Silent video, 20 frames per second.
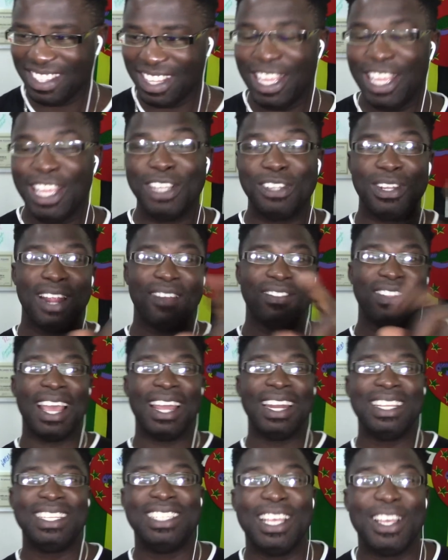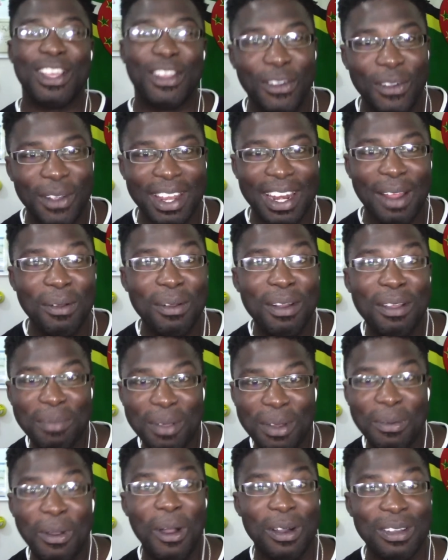He should have died this year. Great. That would have
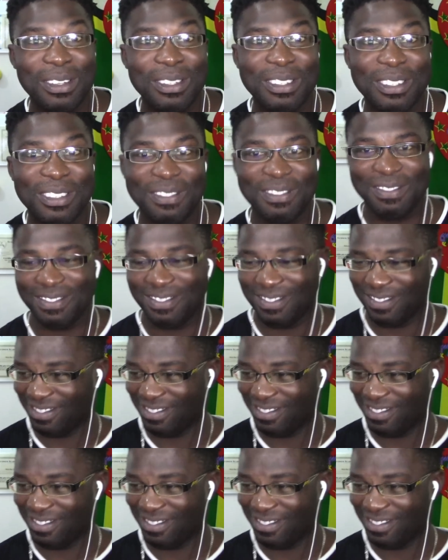been awesome.